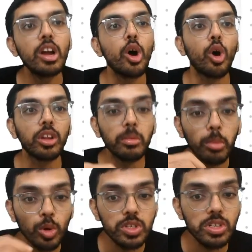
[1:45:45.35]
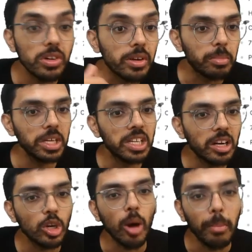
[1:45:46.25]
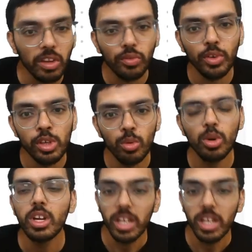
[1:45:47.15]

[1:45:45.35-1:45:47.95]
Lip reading: or the most repeated topics for you.